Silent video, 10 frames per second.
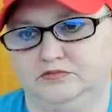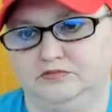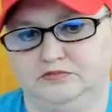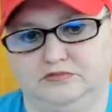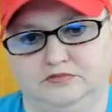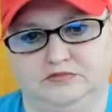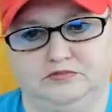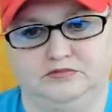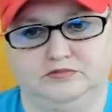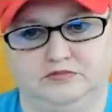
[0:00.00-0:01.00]

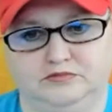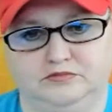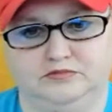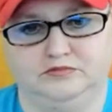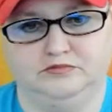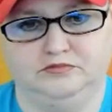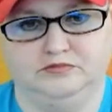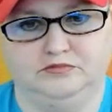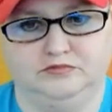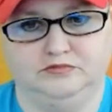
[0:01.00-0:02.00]

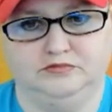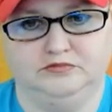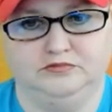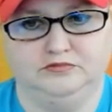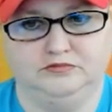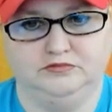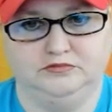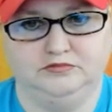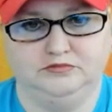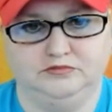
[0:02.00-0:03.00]

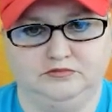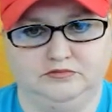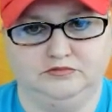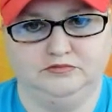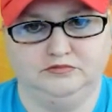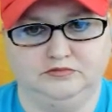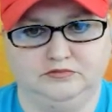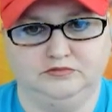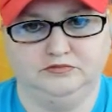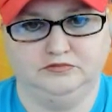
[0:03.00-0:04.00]

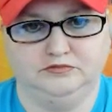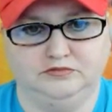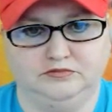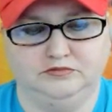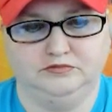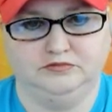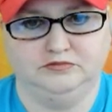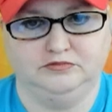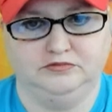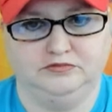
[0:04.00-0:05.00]

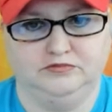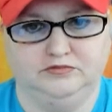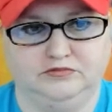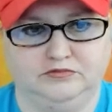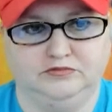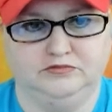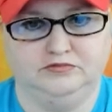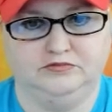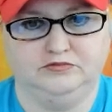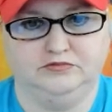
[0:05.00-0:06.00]

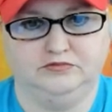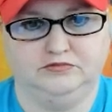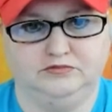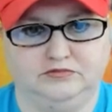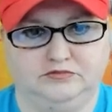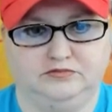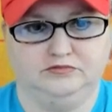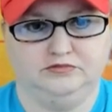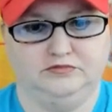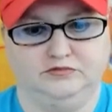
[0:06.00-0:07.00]

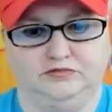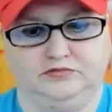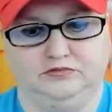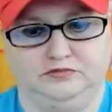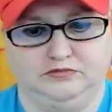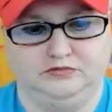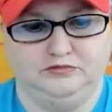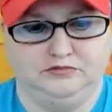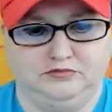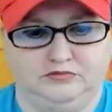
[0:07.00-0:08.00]
[no speech]